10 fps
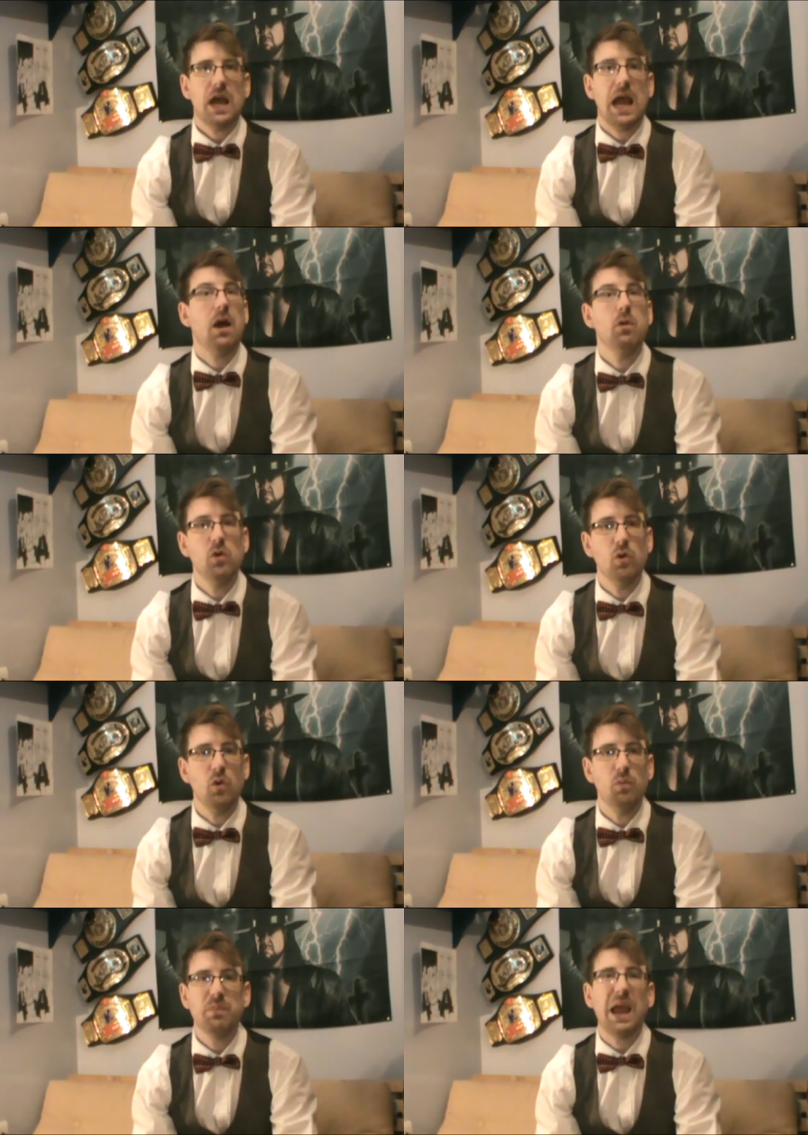how
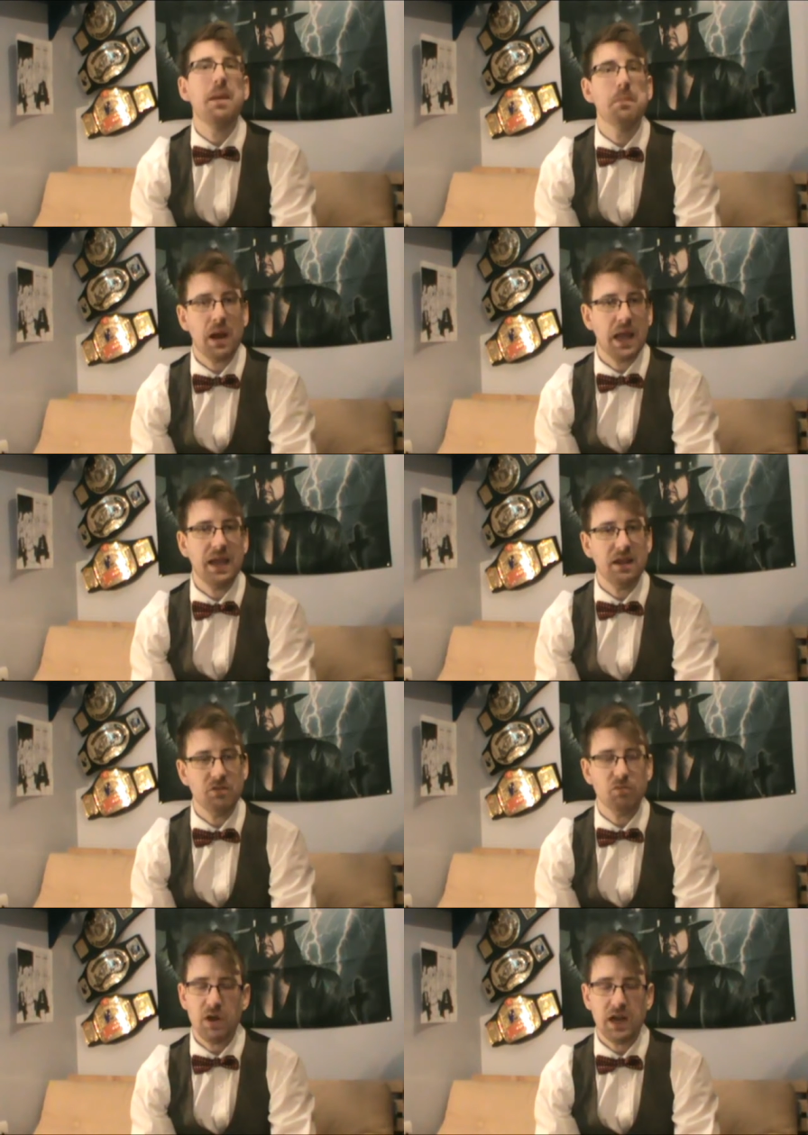your gameplay
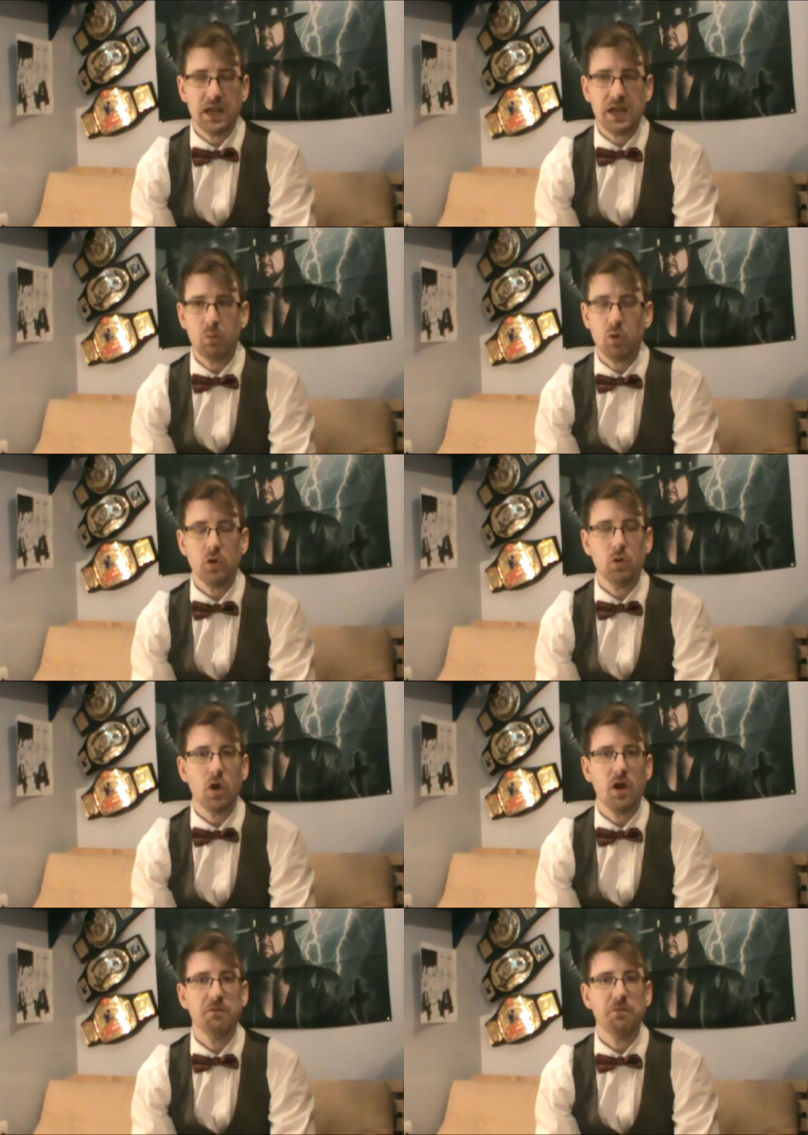is, really, what your
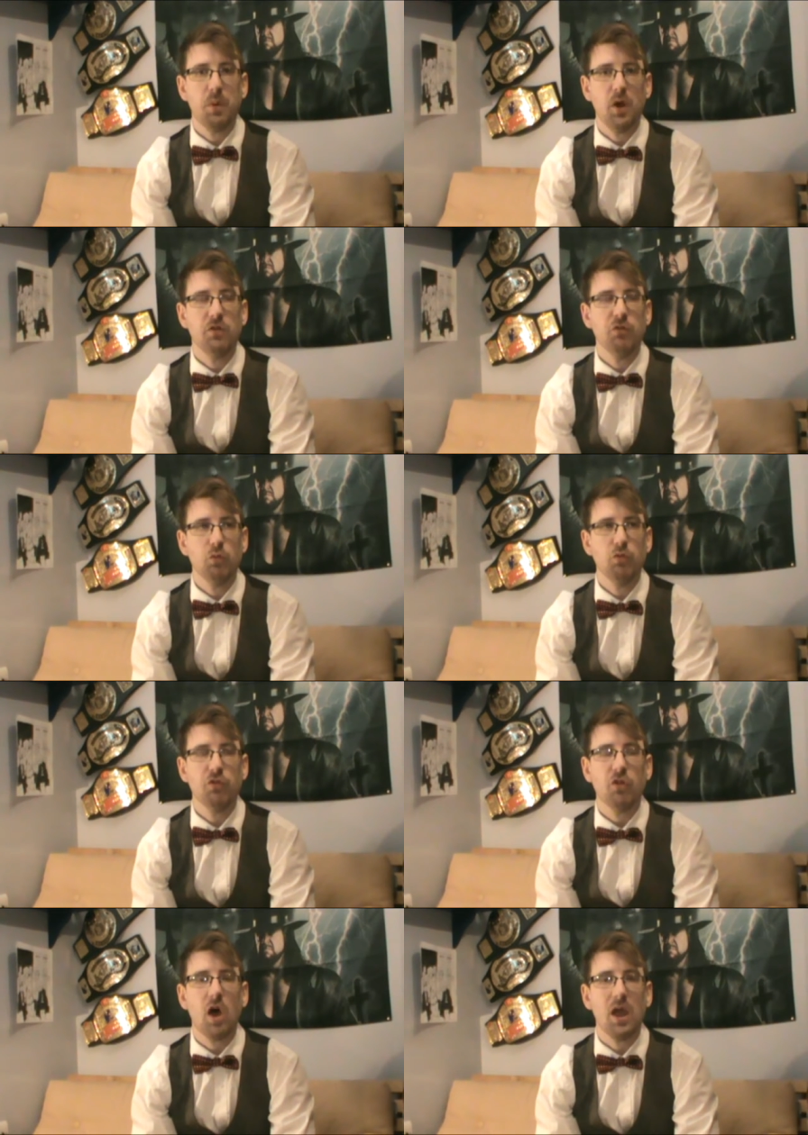kind of personal
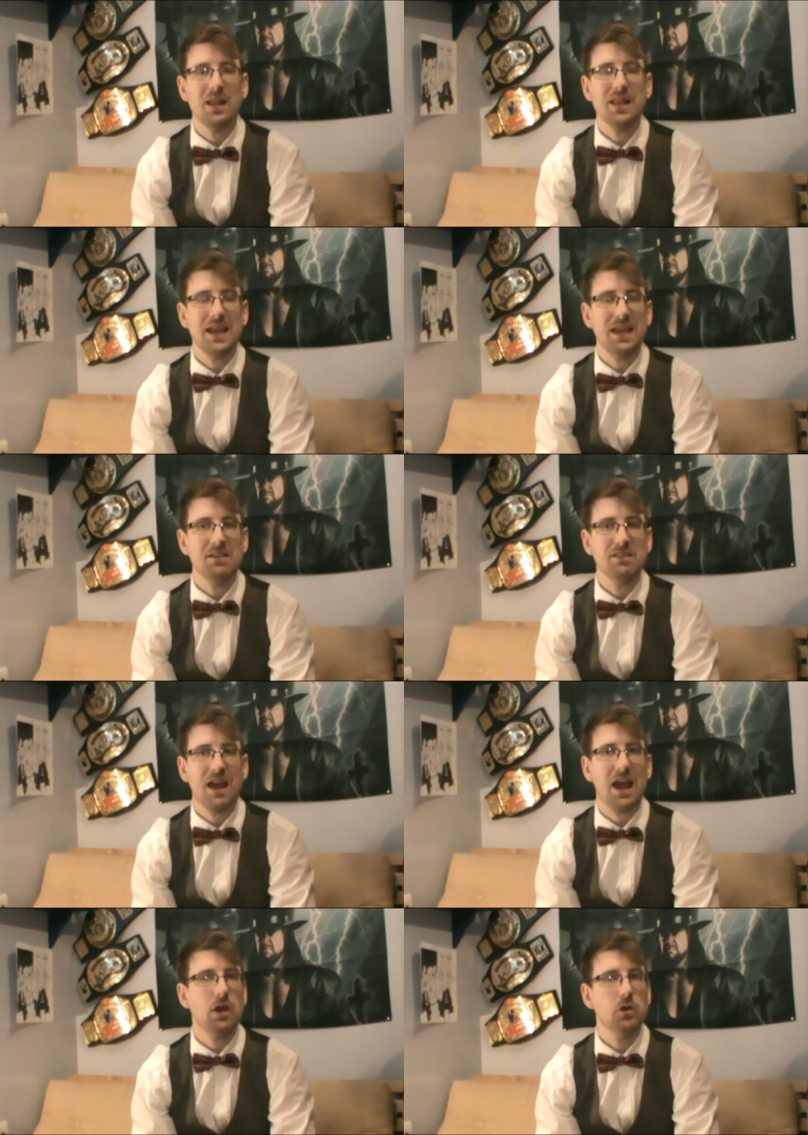style is,
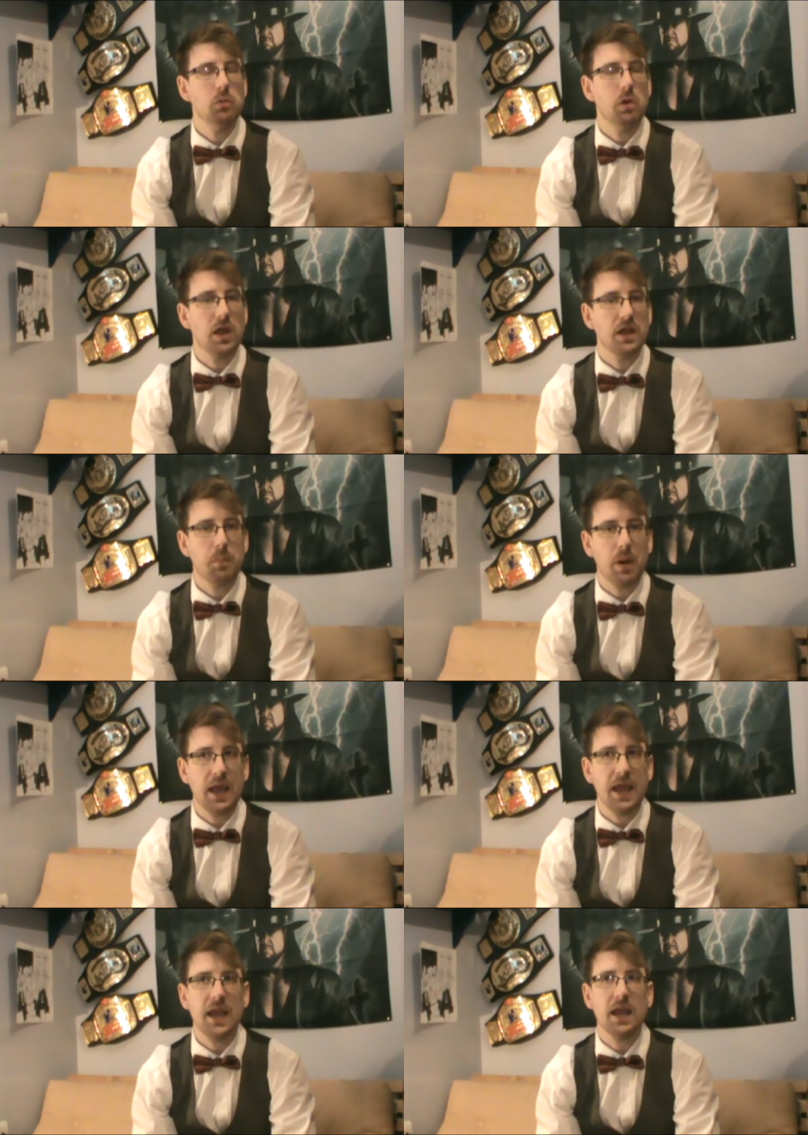how you like
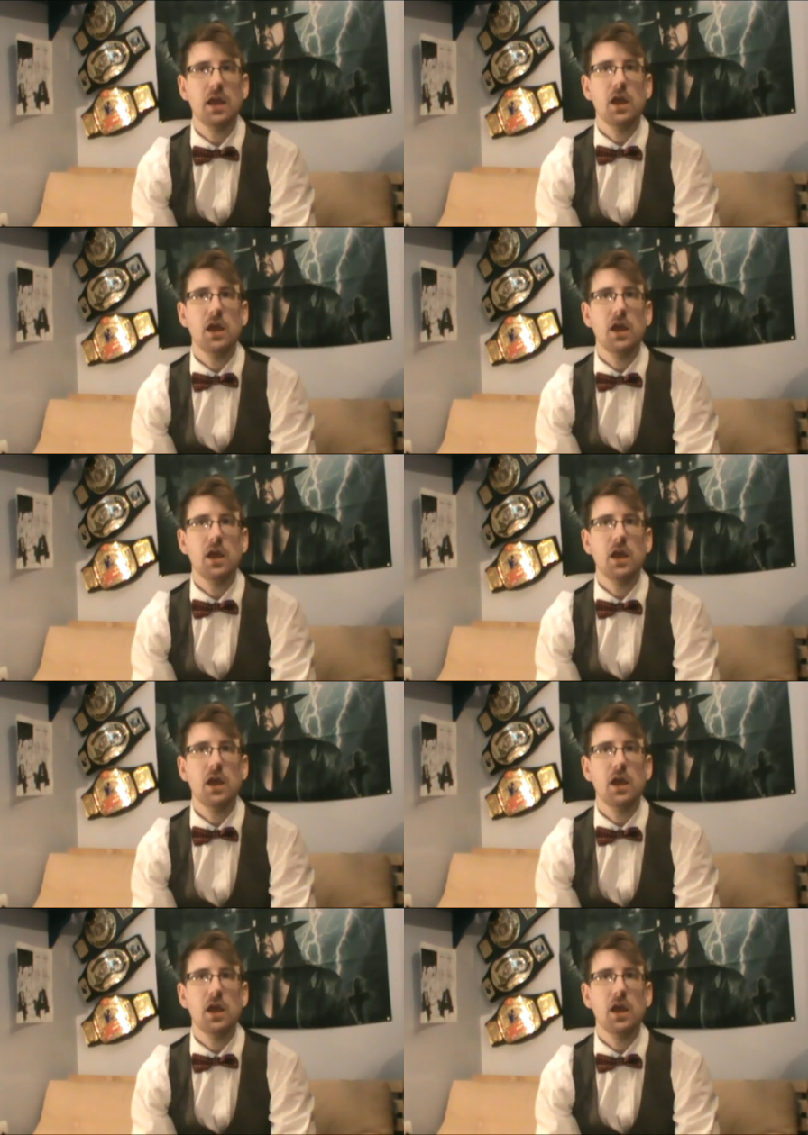playing,